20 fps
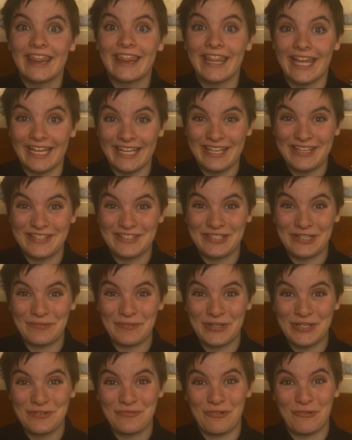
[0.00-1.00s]
Thank you so
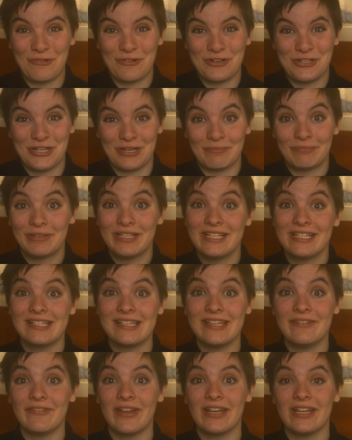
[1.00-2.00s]
much for watching. Please
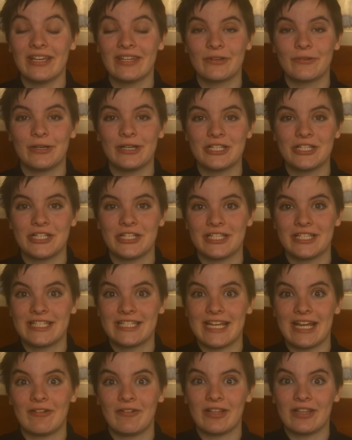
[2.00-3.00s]
leave any other questions
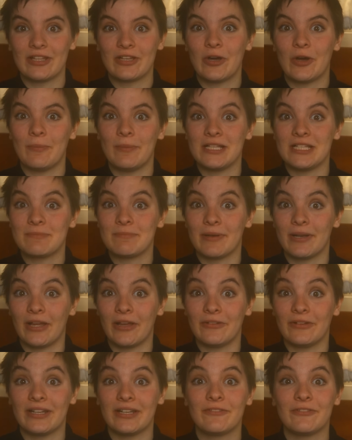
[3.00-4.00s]
down in the comments
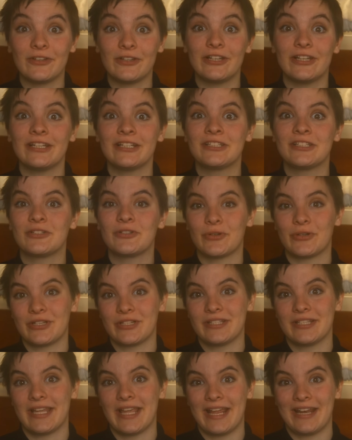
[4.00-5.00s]
below and if you'd like to join
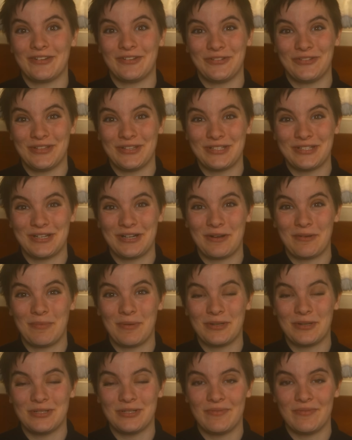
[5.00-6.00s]
us again on this
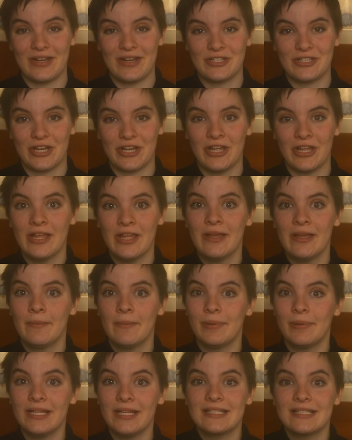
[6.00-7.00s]
narrowboat adventure,
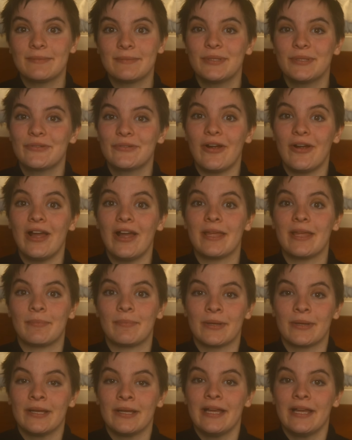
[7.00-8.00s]
please
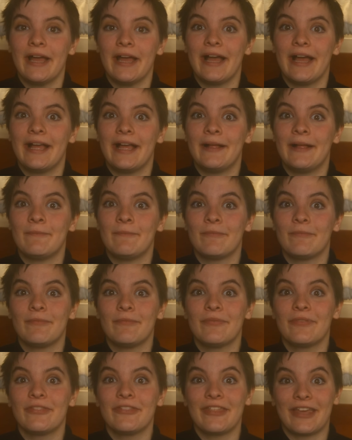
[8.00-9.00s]
subscribe. Um,
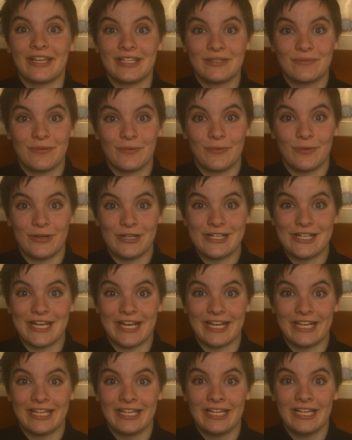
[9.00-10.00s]
thanks for
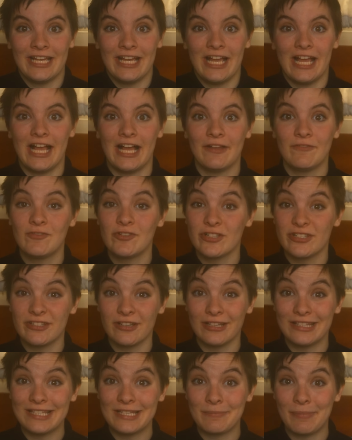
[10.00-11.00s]
watching. I've just
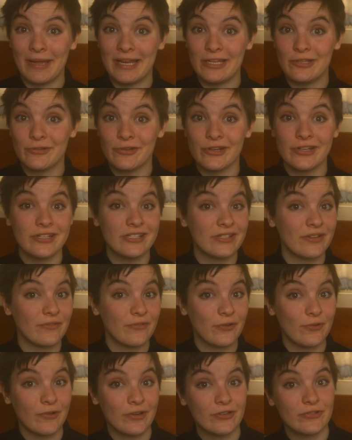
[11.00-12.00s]
started a Patreon so
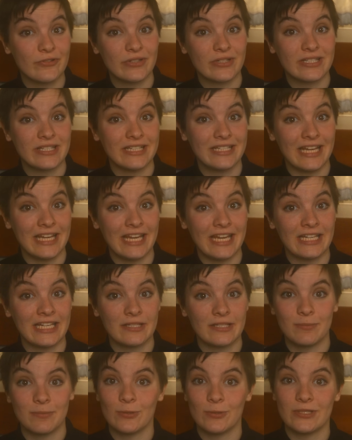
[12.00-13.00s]
if you're interested in
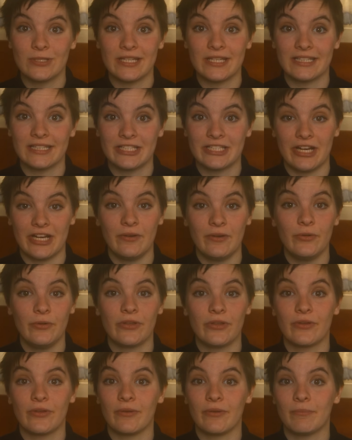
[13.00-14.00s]
supporting this channel
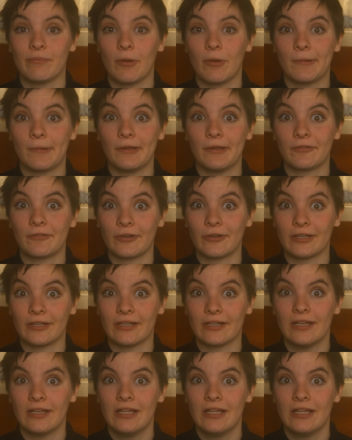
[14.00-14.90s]
you can pop over and